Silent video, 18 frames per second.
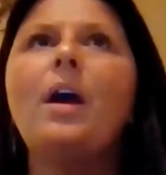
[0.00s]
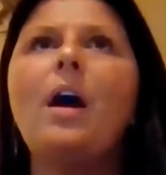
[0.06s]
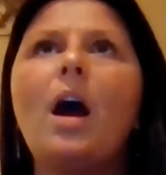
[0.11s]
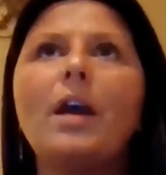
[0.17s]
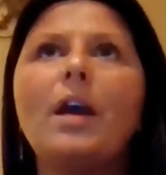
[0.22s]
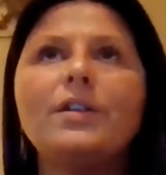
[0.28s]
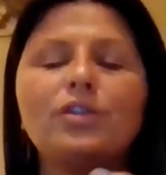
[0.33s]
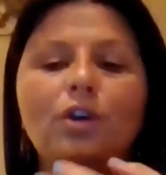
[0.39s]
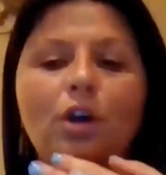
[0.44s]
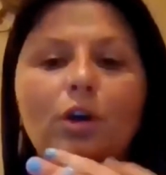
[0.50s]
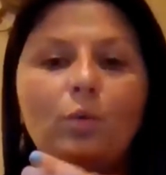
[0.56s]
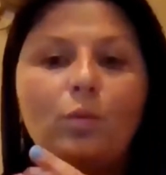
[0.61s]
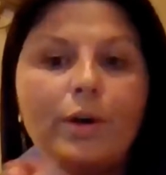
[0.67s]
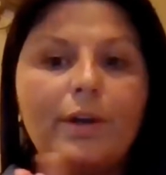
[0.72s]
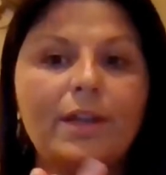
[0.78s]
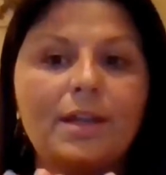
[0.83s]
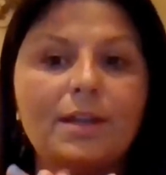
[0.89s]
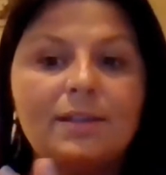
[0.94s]
I started
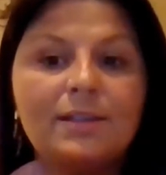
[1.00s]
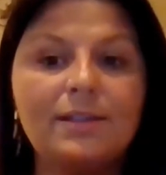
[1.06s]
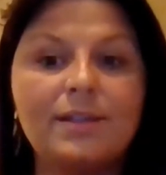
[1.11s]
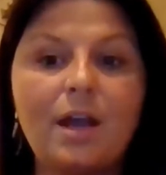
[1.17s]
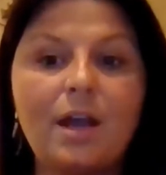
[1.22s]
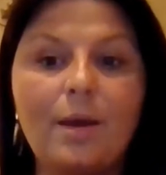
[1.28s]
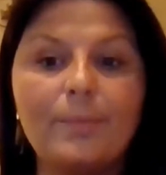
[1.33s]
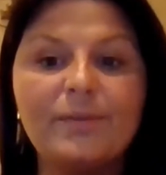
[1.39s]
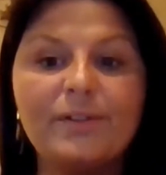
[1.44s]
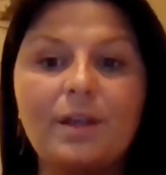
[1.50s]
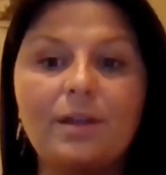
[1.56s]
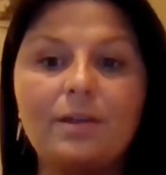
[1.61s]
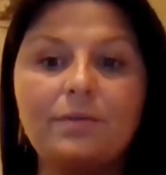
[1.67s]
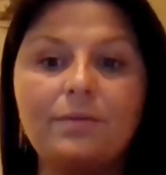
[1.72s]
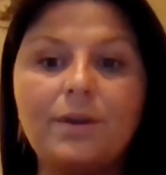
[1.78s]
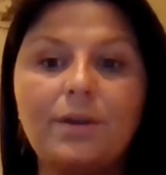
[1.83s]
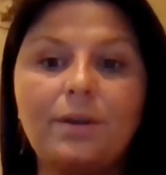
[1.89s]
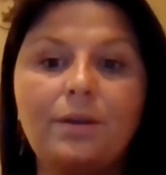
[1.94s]
working steps,
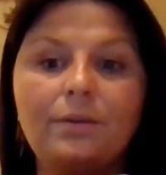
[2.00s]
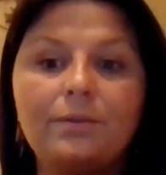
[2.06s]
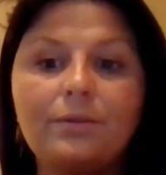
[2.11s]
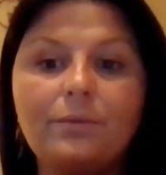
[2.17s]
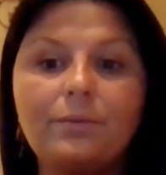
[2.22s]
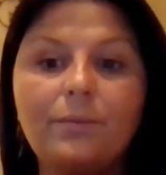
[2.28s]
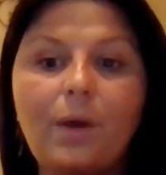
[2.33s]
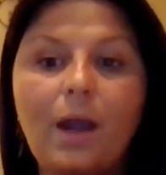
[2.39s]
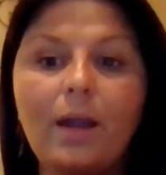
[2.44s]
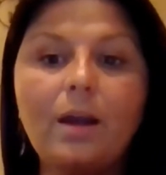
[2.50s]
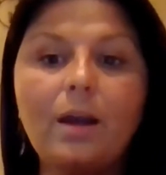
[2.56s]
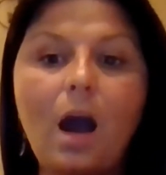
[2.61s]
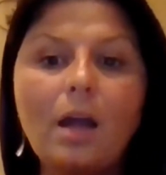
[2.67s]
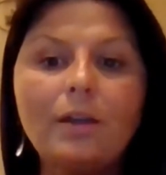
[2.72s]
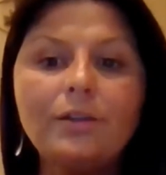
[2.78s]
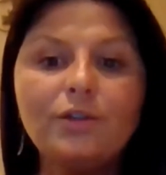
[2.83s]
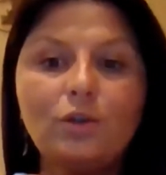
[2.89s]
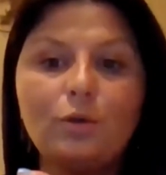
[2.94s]
and then I
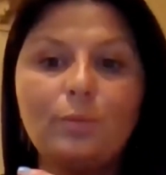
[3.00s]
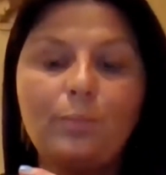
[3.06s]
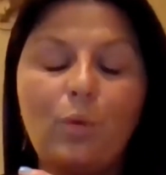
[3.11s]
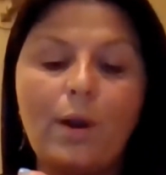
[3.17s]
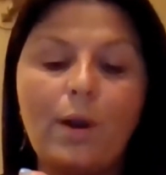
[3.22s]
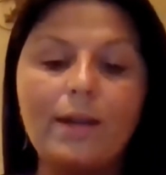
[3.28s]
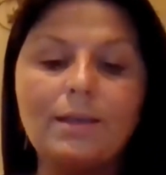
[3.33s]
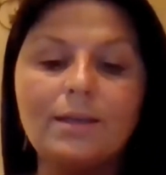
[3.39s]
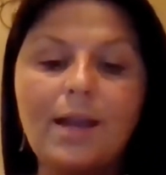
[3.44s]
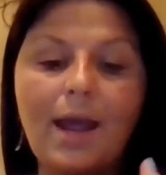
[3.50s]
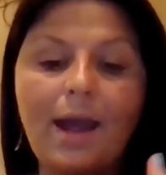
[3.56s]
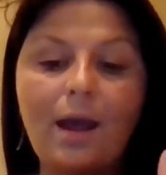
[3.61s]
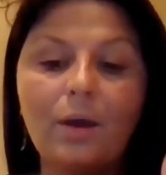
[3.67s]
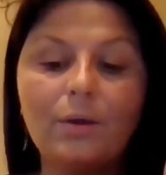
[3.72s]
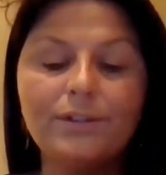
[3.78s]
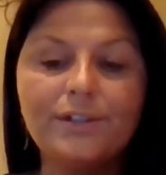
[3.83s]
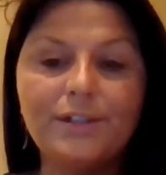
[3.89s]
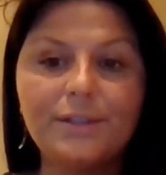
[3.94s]
got to a point
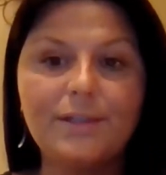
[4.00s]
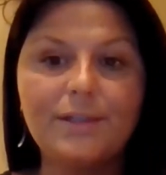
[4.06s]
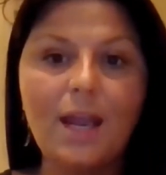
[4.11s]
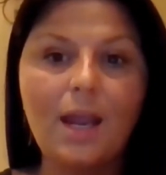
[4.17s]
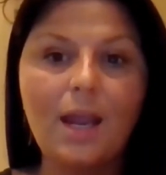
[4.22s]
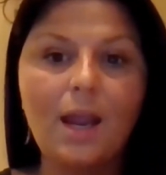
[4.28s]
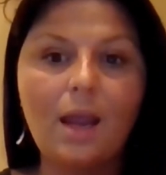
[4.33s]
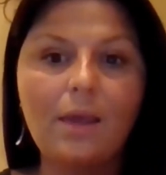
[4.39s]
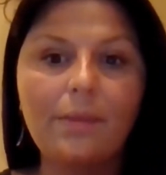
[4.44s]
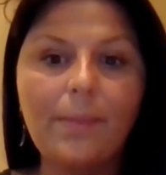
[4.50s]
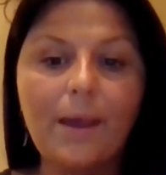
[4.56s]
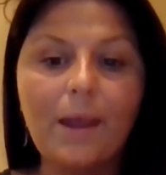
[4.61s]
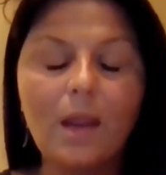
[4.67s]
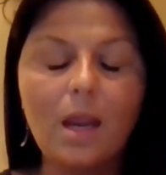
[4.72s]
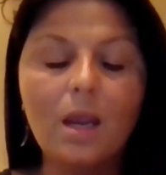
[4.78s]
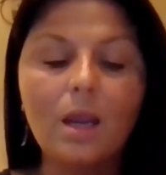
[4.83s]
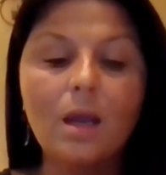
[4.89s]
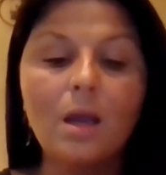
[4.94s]
now today,
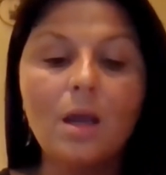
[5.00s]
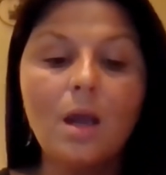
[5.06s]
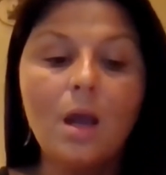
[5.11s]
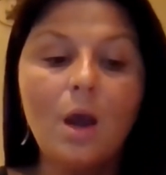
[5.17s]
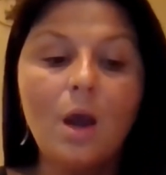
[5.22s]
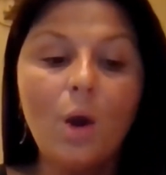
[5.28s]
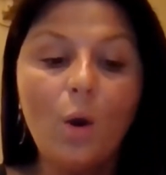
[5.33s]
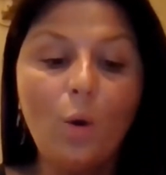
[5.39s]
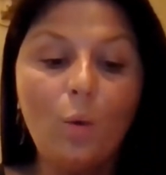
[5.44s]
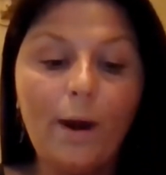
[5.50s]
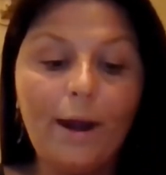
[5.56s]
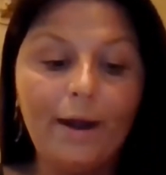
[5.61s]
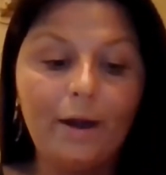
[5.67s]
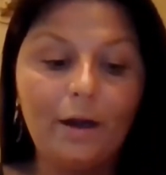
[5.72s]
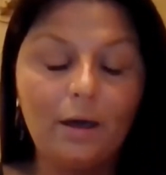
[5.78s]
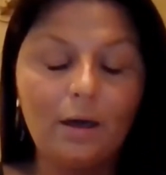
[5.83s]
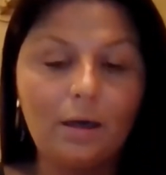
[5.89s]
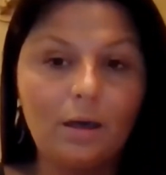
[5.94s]
like
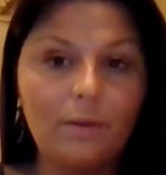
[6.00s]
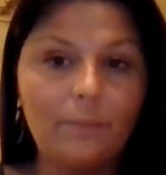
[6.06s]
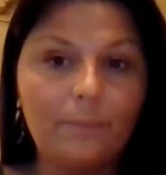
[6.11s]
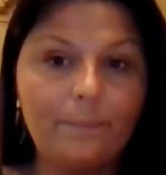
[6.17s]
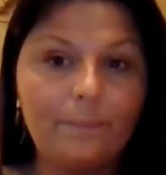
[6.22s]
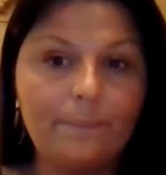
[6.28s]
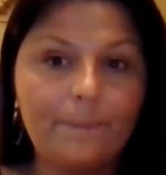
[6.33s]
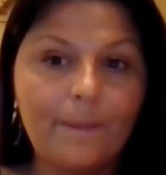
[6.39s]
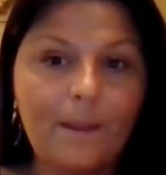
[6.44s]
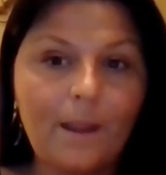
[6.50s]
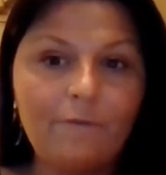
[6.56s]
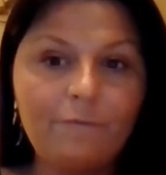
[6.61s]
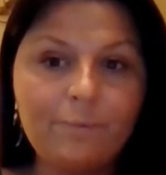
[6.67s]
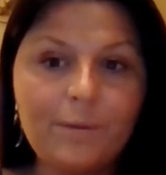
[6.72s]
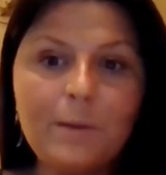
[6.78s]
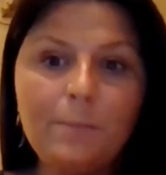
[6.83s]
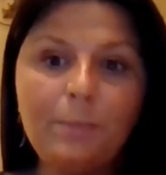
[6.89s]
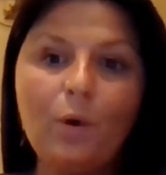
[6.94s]
where if
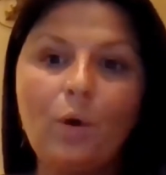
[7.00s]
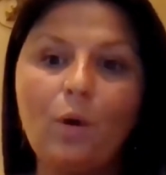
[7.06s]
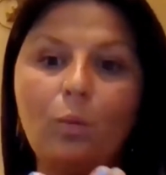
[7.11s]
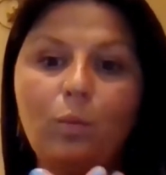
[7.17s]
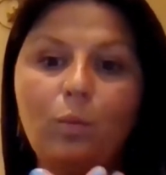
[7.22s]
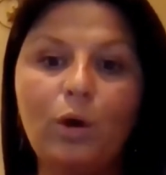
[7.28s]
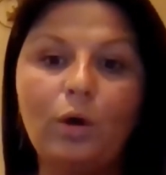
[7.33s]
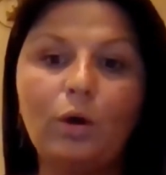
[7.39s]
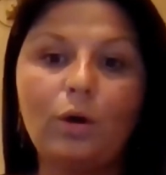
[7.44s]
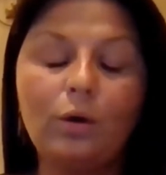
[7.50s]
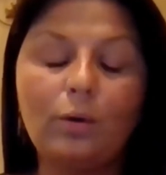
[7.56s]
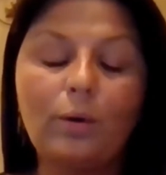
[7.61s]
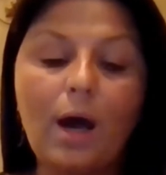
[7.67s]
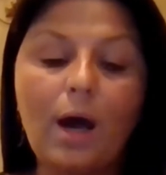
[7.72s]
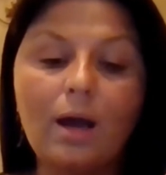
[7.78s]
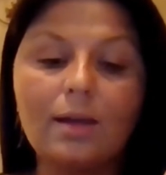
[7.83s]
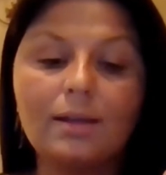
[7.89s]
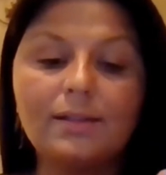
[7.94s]
people will
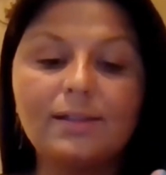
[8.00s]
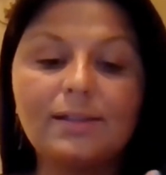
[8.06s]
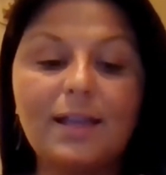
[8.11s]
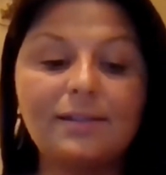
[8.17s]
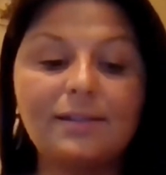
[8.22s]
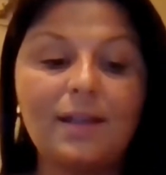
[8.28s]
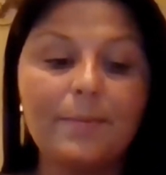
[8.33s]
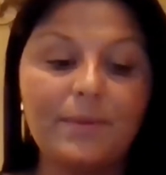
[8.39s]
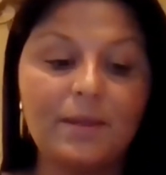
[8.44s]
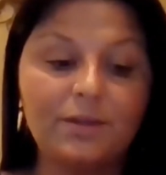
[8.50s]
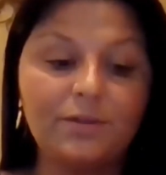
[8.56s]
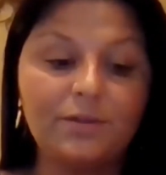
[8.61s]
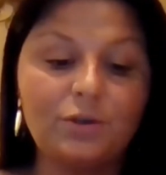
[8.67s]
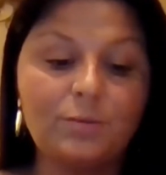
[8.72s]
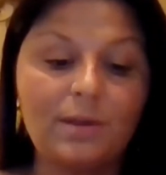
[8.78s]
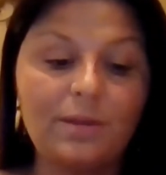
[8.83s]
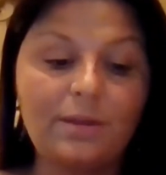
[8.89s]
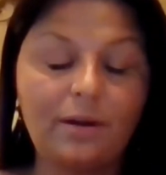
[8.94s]
say something
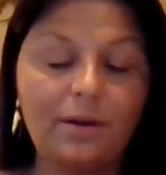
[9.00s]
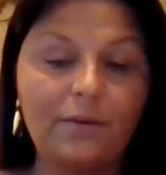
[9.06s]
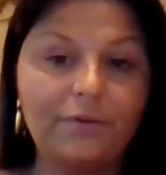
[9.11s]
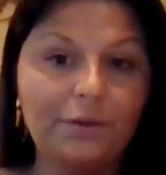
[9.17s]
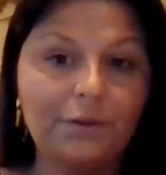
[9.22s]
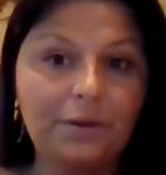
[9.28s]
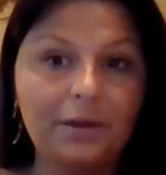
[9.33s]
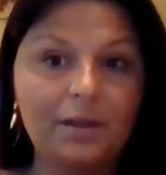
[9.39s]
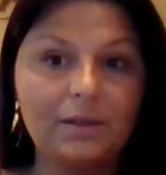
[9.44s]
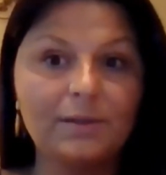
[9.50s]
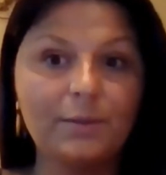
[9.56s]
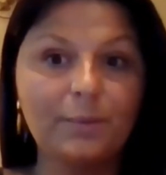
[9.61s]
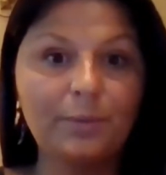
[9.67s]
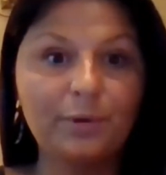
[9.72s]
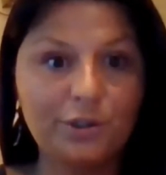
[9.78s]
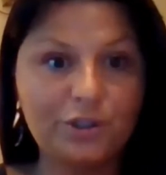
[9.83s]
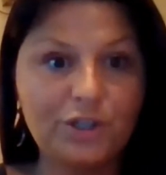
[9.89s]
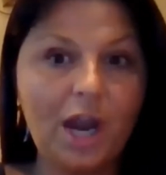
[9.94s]
to me that I feel like is a
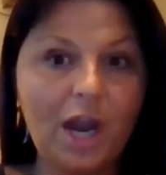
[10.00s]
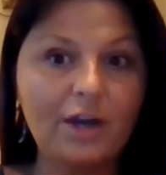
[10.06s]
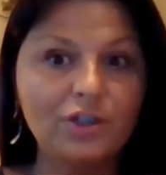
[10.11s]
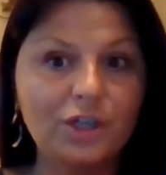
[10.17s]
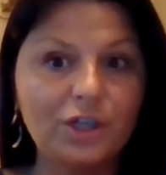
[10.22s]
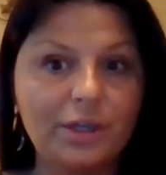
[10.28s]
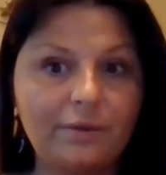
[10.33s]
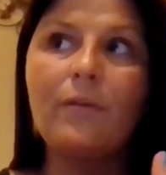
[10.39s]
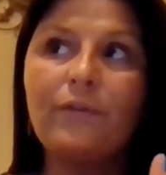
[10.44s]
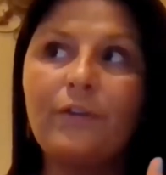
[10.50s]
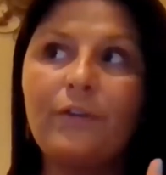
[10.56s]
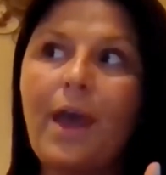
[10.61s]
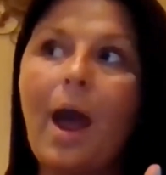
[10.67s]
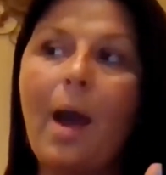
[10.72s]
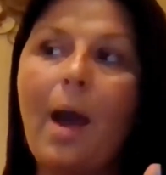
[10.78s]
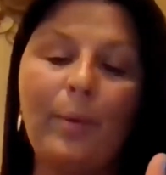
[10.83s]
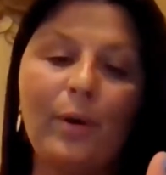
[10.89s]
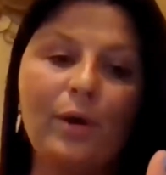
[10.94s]
projection, for
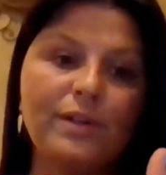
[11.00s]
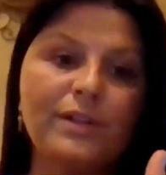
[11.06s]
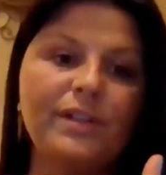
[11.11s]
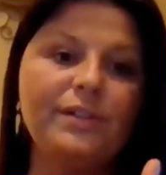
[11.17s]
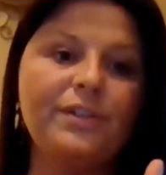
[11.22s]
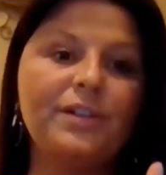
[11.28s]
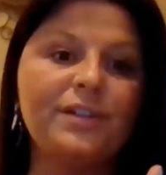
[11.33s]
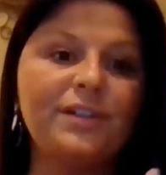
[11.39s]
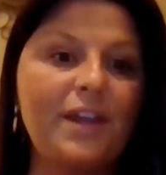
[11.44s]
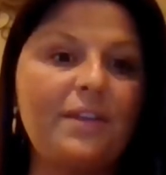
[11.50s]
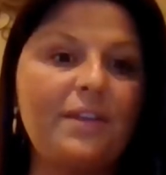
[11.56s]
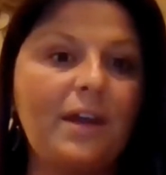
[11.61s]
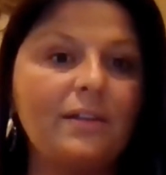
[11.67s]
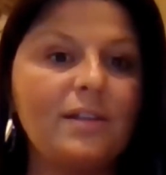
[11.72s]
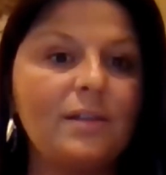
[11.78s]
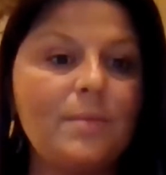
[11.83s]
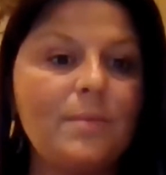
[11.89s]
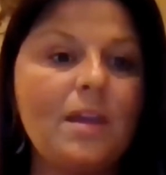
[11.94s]
that person to say
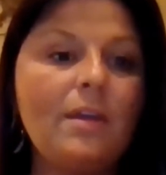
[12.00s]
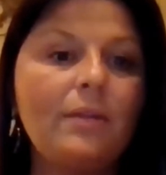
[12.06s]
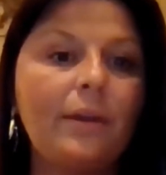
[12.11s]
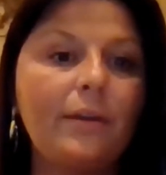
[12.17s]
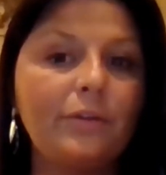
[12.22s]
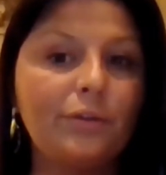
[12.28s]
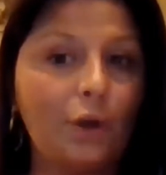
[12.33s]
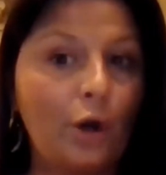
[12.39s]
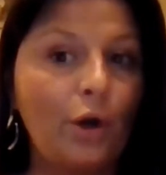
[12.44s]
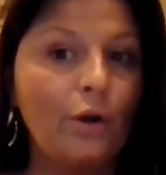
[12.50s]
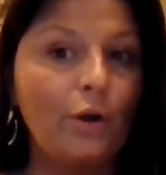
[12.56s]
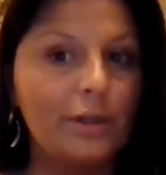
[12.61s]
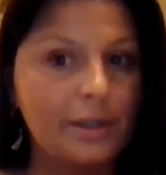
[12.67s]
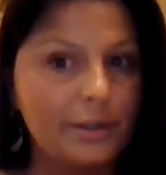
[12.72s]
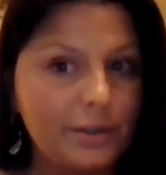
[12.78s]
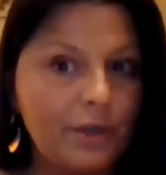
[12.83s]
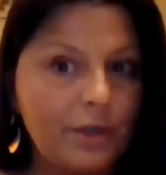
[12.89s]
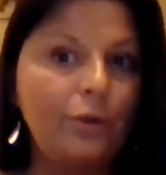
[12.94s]
that to me, like they're
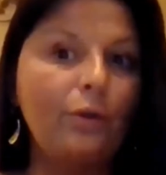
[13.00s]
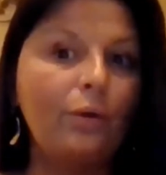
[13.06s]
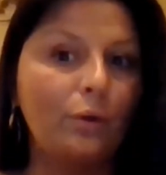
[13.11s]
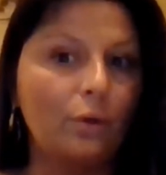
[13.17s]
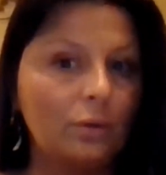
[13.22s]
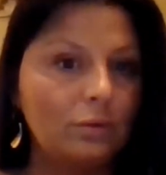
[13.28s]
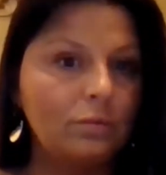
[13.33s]
hurting too.